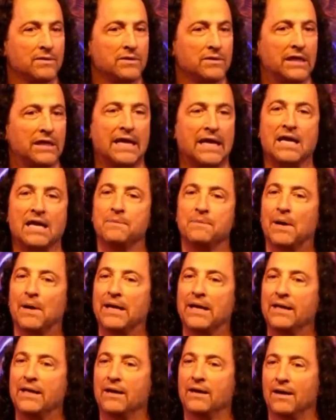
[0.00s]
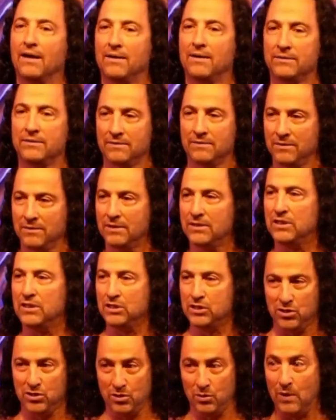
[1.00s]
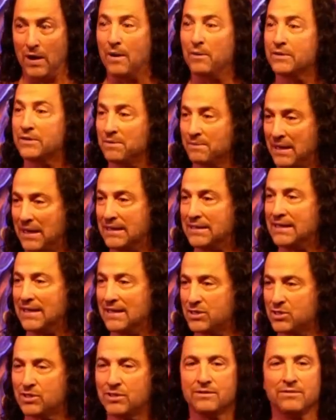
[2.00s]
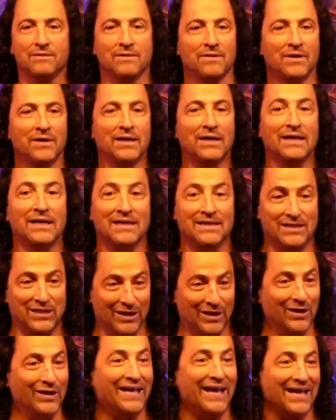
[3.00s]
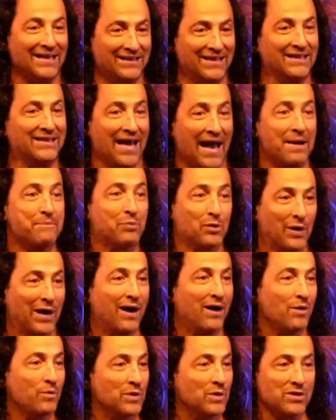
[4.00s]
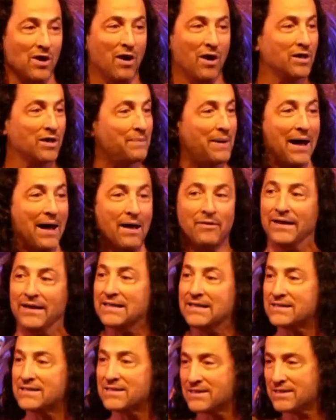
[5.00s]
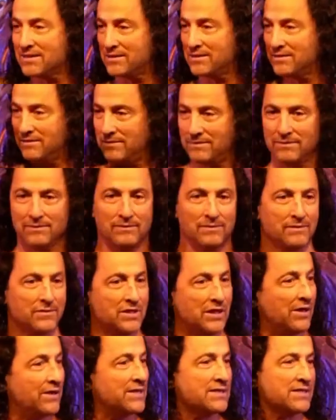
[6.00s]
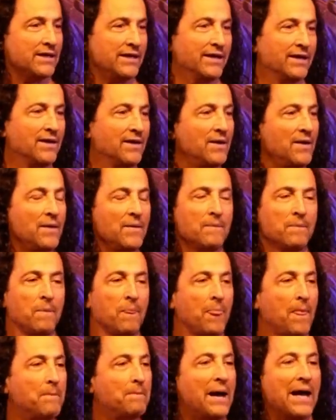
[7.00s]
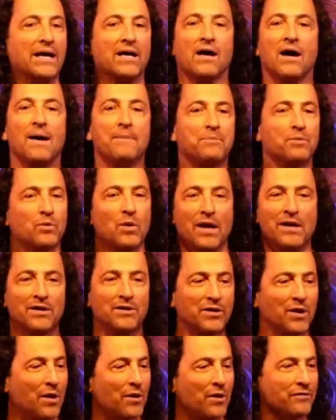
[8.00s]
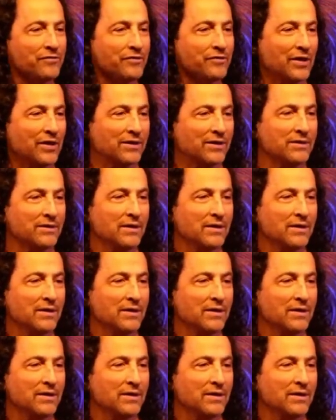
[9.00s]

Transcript: Did anybody, uh, did you do well with the meditation? Do you get that that prayer was all about this? Seriously. My cup runneth over.